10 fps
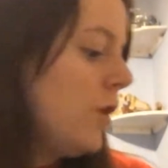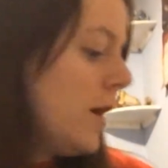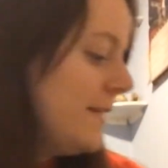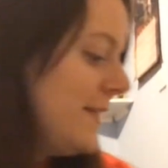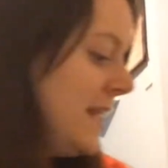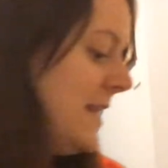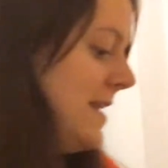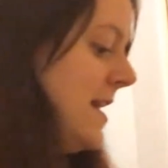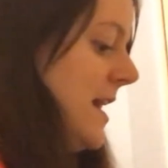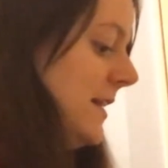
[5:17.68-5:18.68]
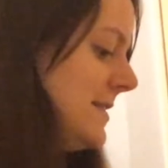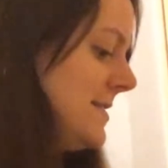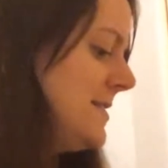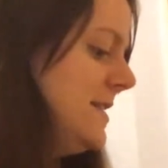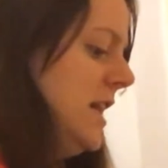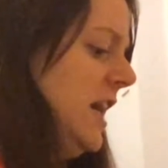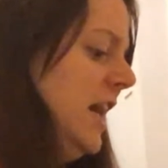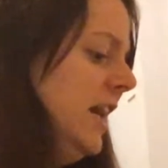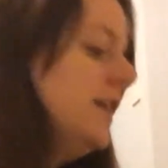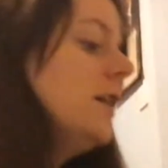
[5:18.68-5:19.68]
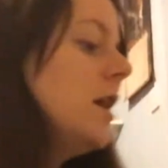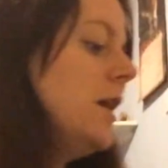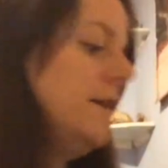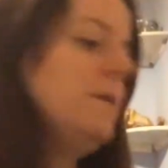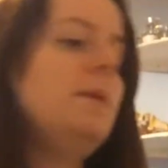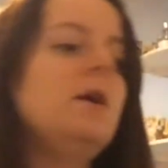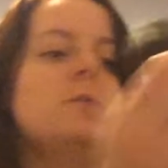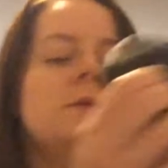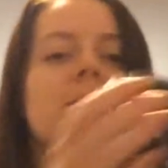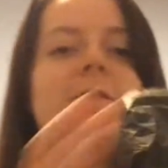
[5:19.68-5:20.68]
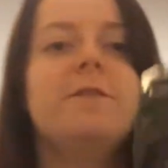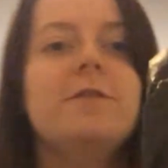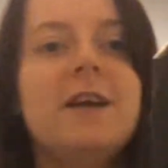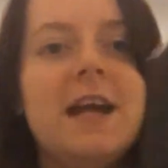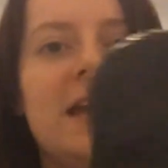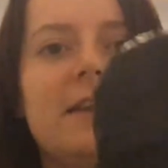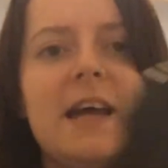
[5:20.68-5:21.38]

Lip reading: Right, the next thing I can pick up, number three.